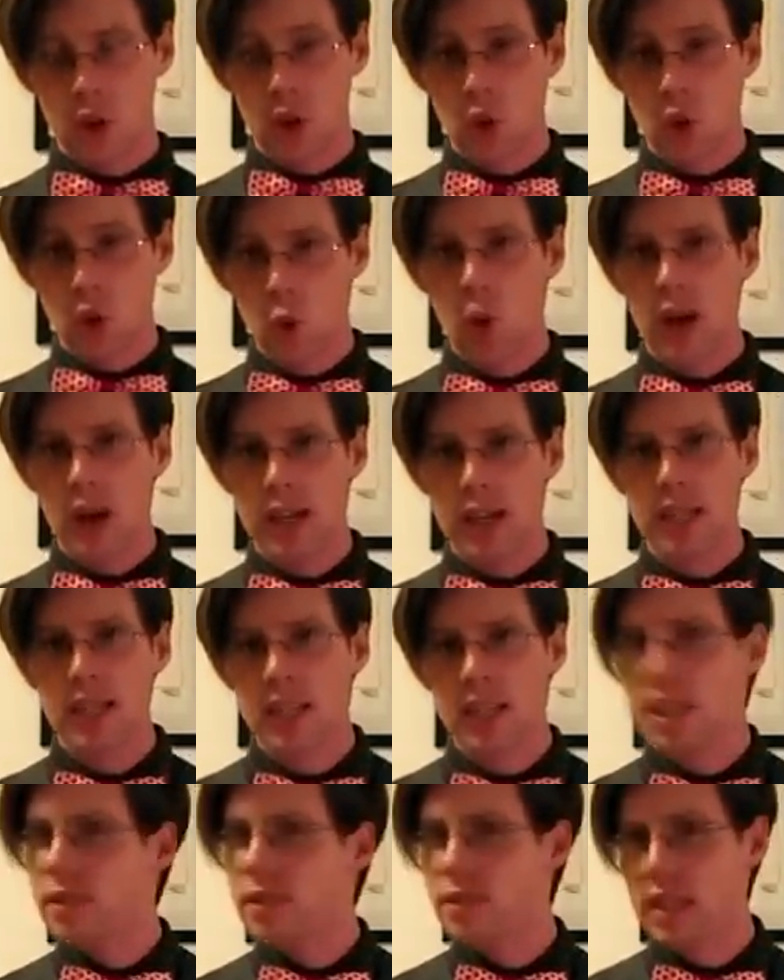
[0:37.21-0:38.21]
Do I need
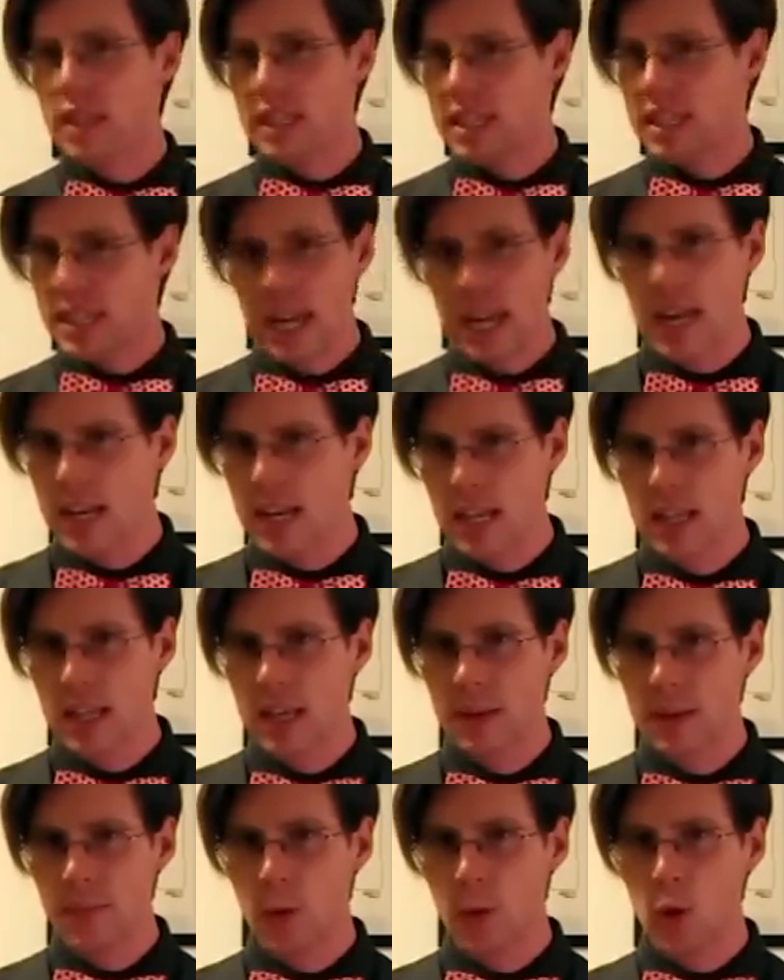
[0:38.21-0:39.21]
to even say
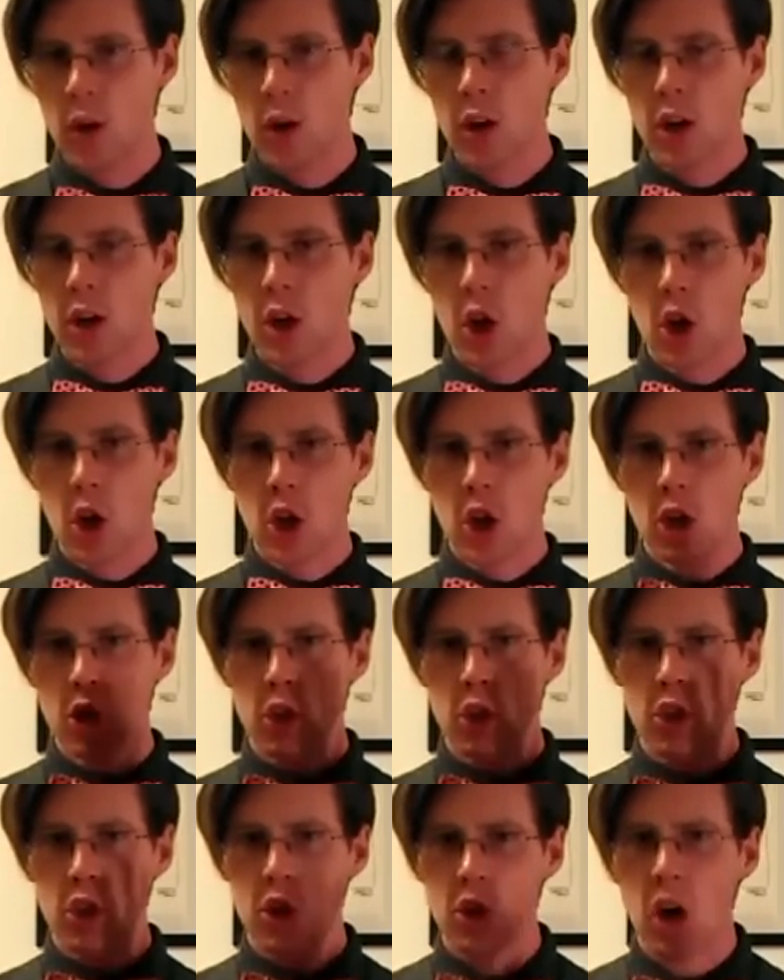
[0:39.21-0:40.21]
anything more?
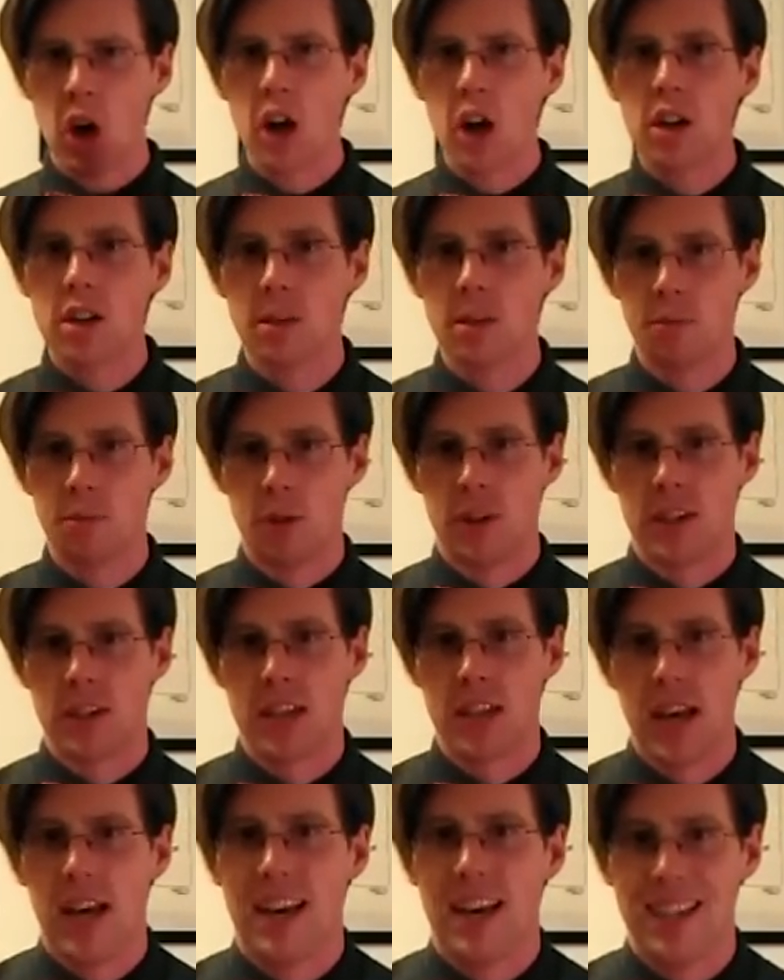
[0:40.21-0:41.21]

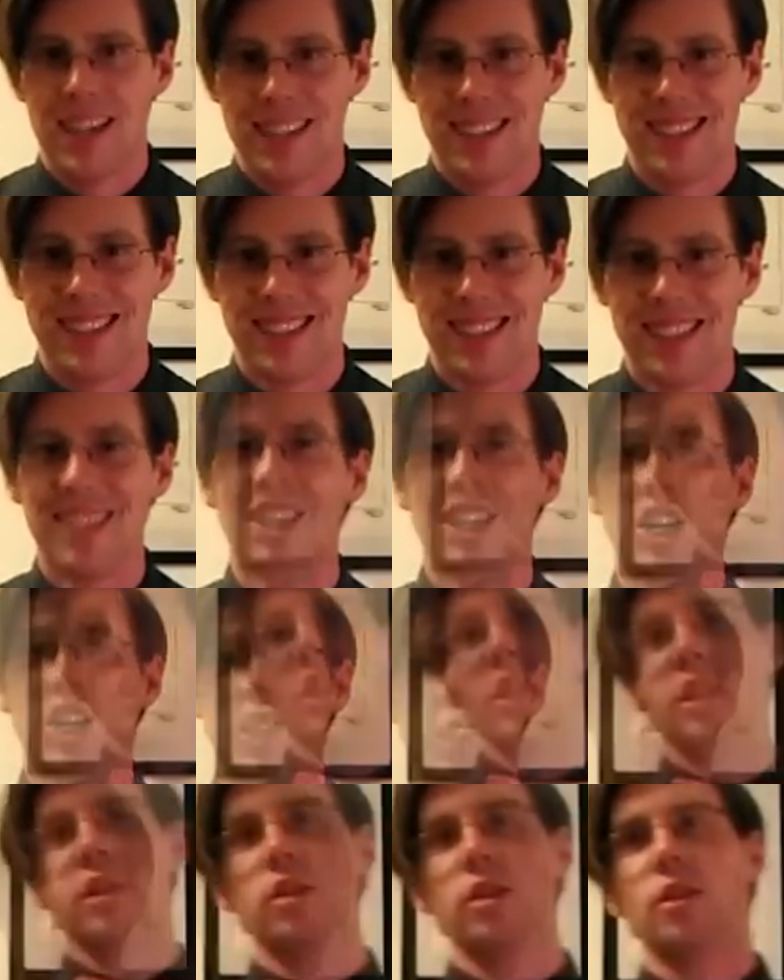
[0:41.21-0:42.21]
Sharktopus, guys.
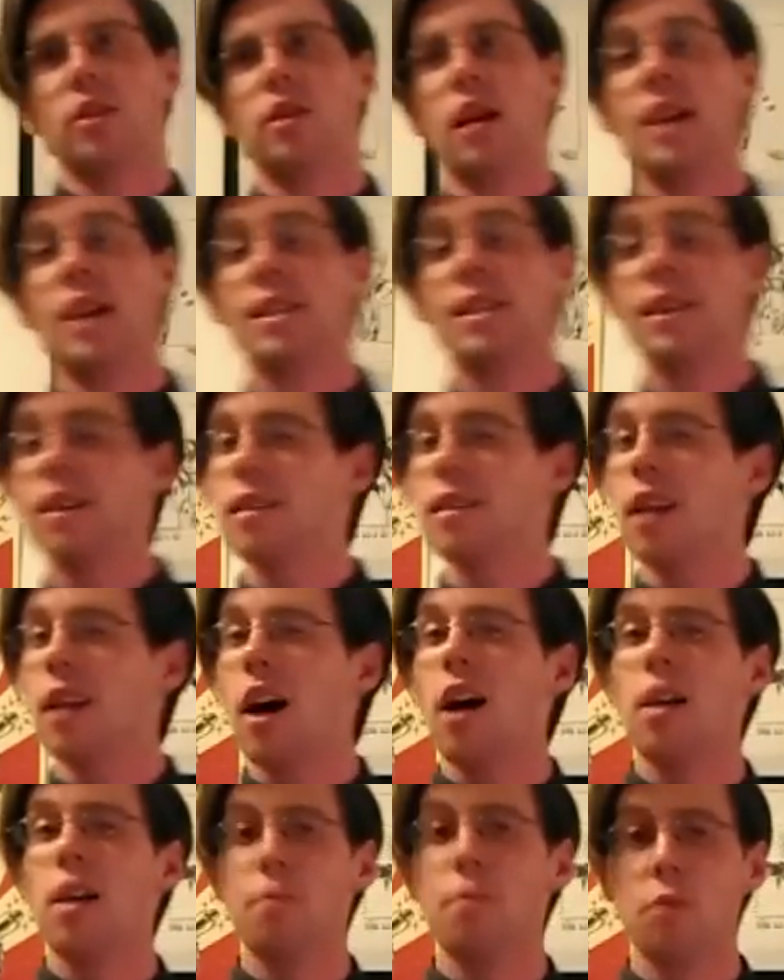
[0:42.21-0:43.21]
I see a lot
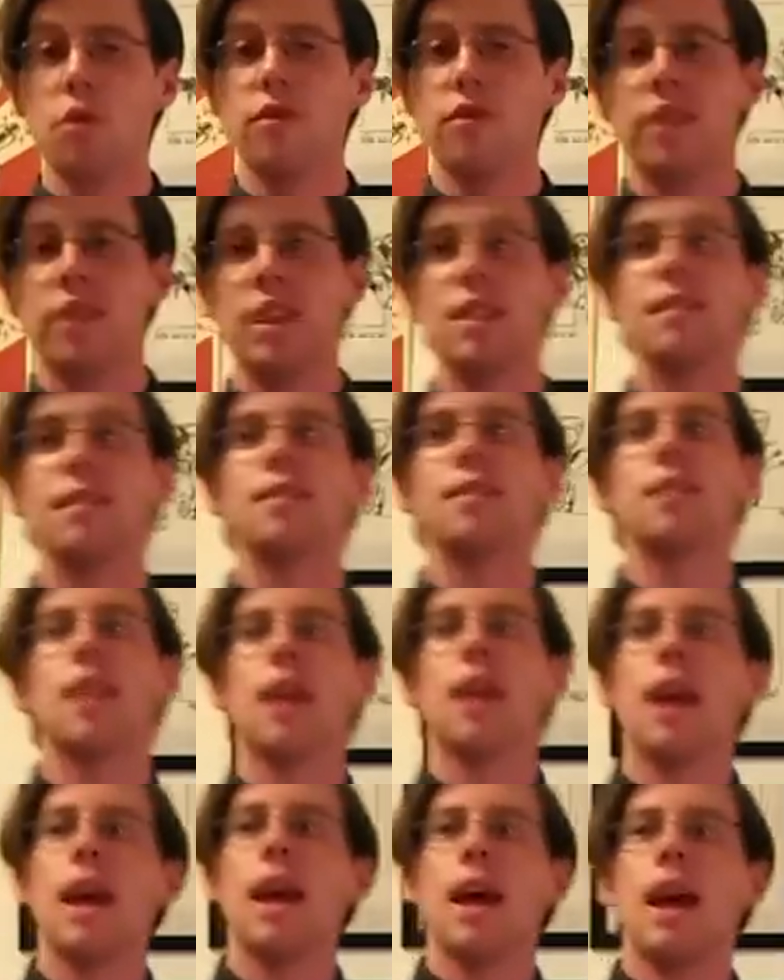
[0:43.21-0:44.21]
of movies,
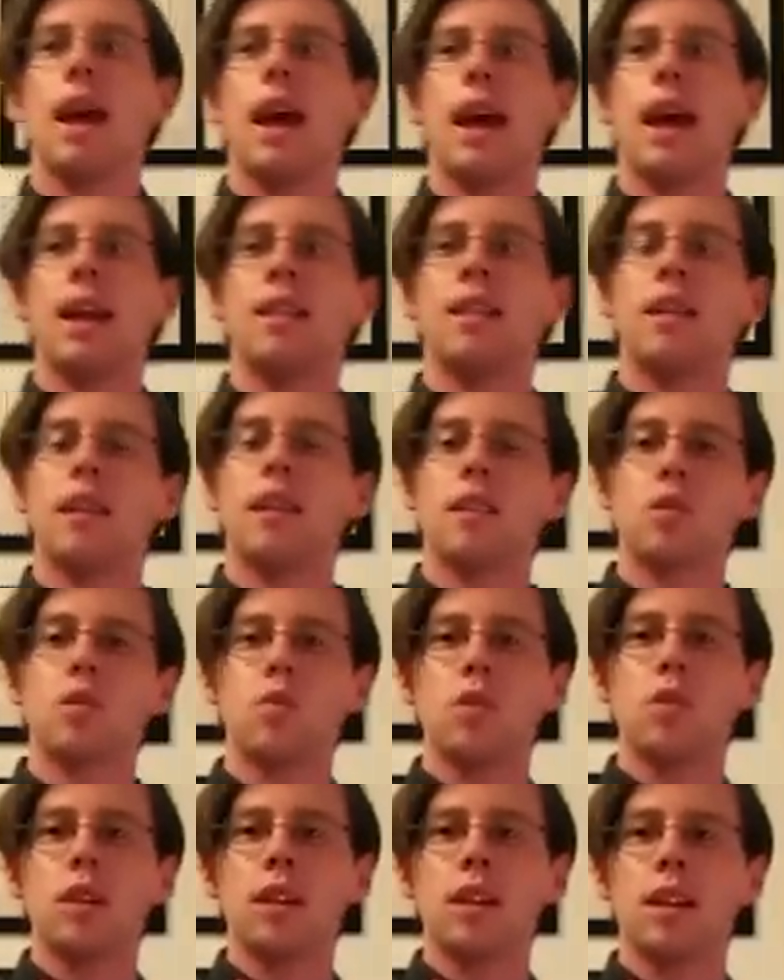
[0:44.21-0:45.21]
and this
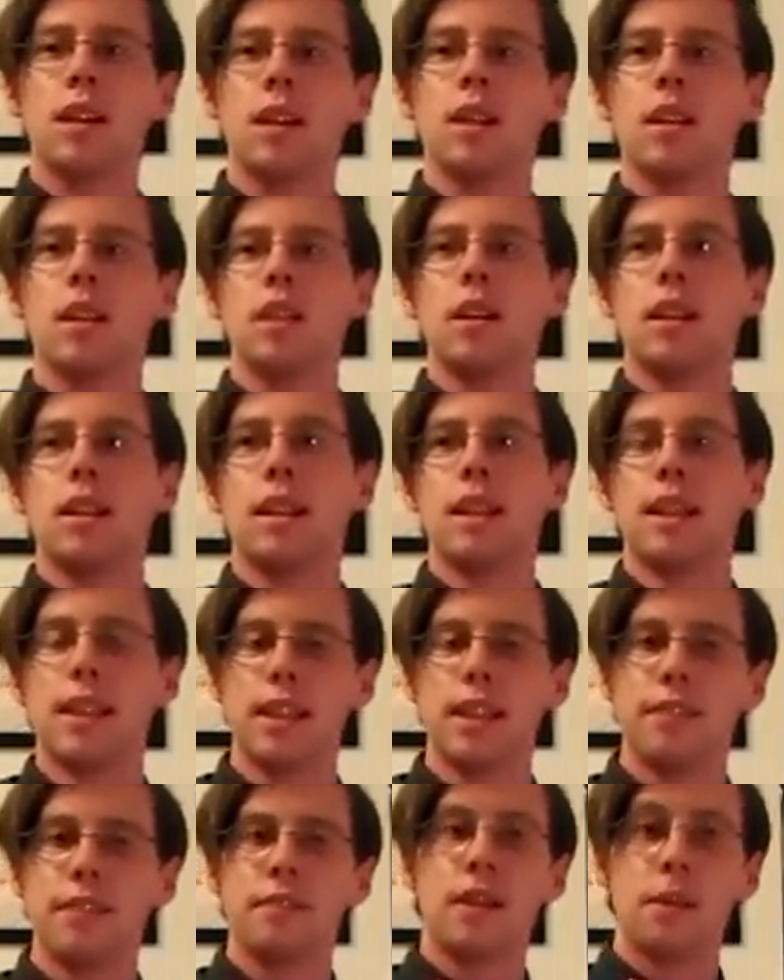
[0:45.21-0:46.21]
one
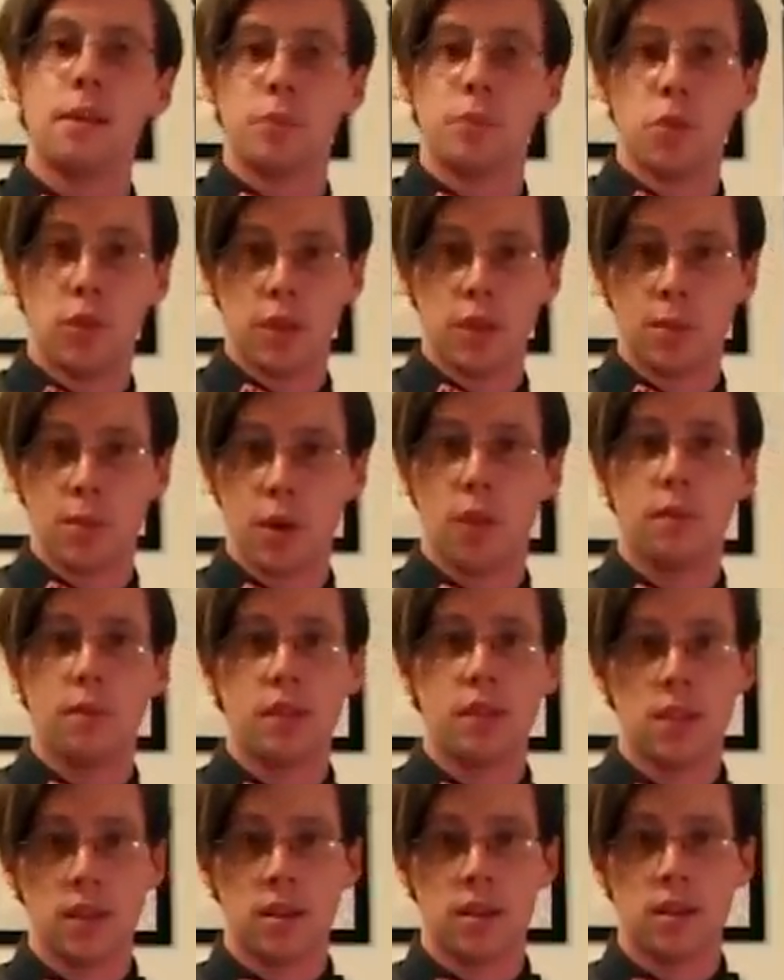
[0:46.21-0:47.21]
lived up to its
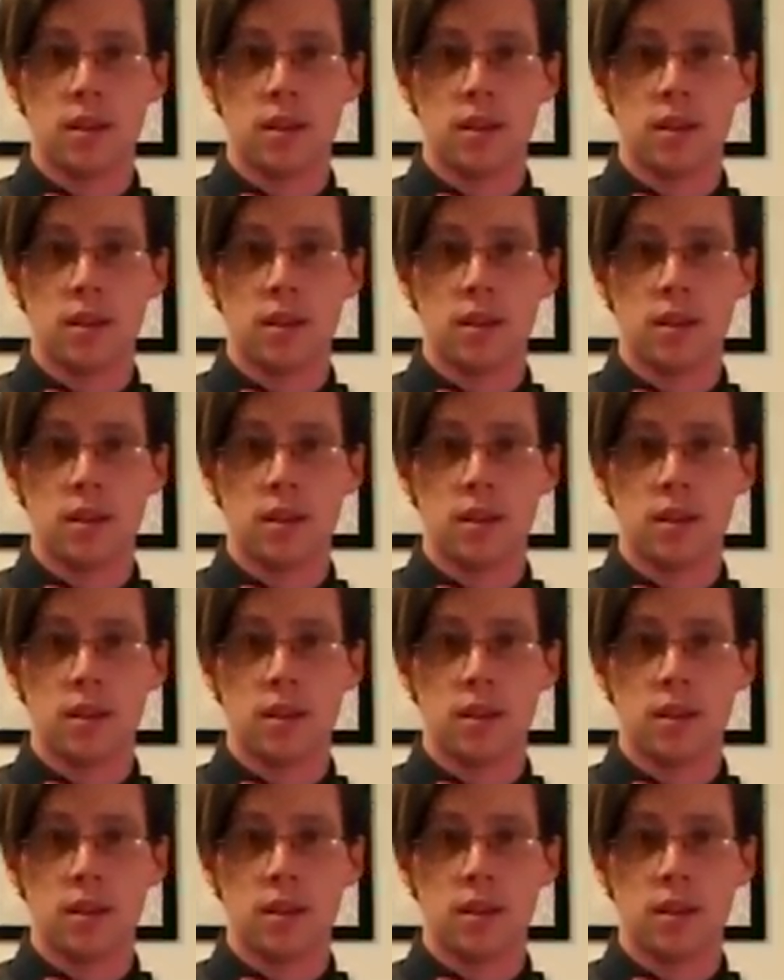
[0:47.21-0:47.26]
promises.